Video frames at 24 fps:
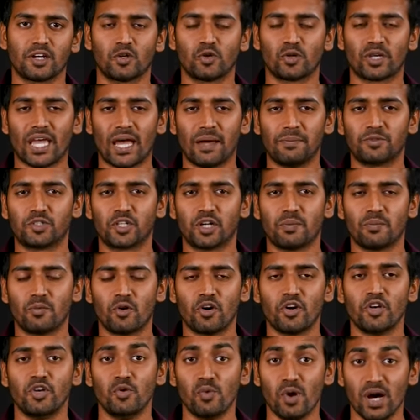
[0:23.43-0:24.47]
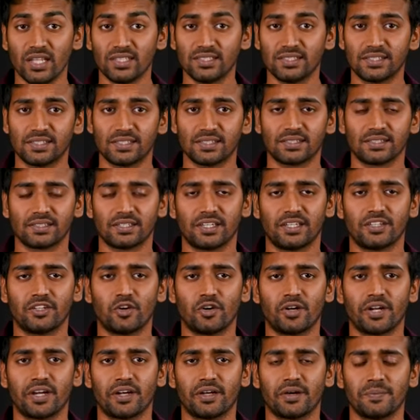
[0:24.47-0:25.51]
to capture more nuance in
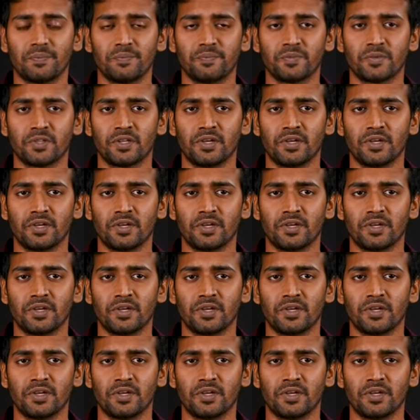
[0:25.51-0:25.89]
your data.